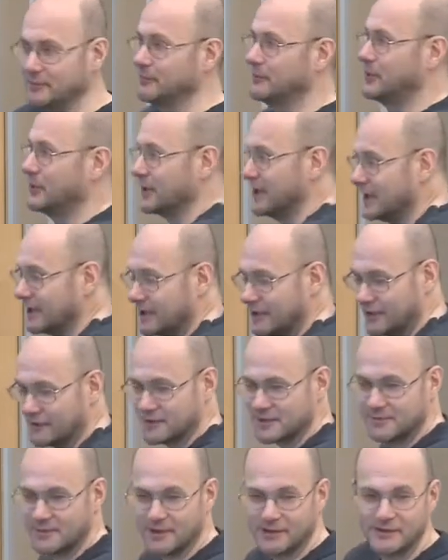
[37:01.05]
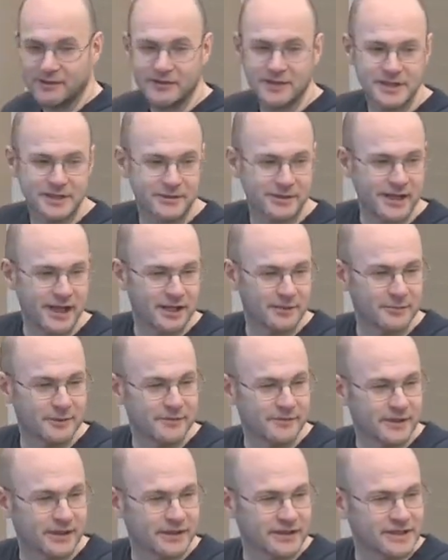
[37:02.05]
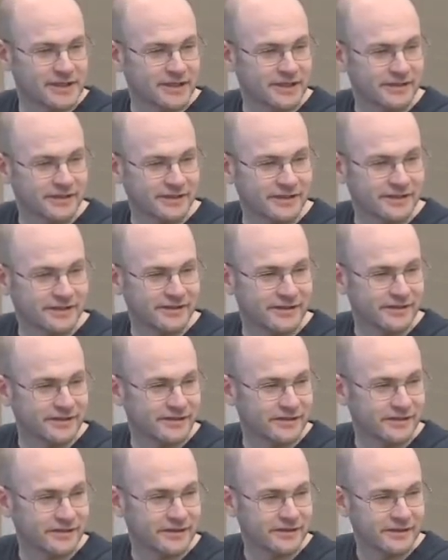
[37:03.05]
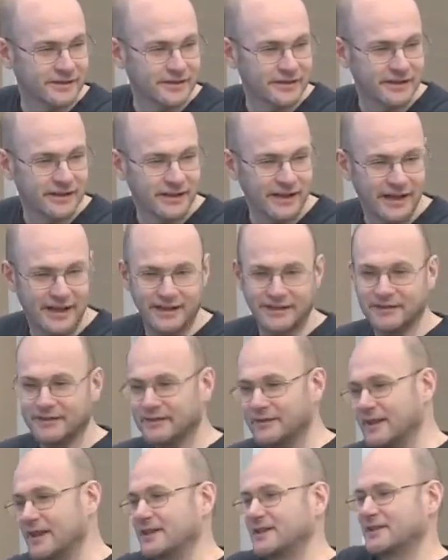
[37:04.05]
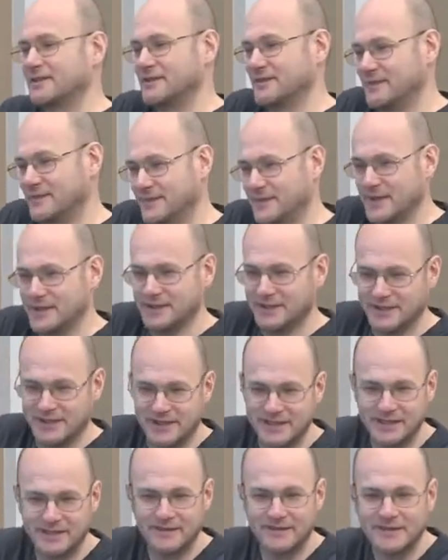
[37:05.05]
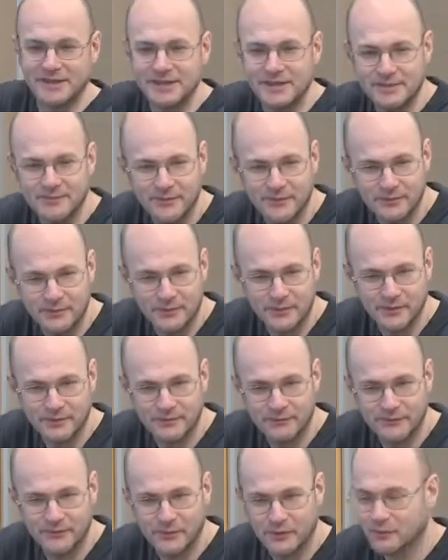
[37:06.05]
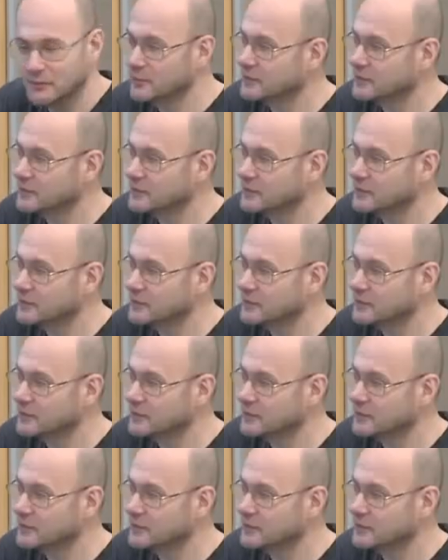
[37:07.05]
put it in correspondence to a Kalman filter. And that's kind of fun because it gives it some more formal